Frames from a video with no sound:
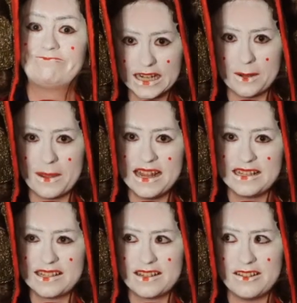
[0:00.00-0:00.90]
And I might
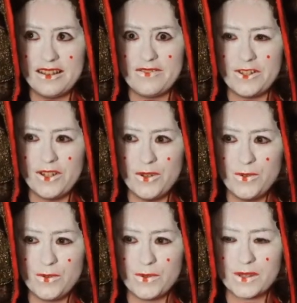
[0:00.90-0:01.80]
still even
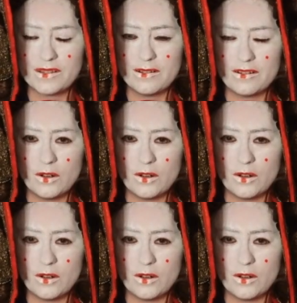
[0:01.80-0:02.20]
use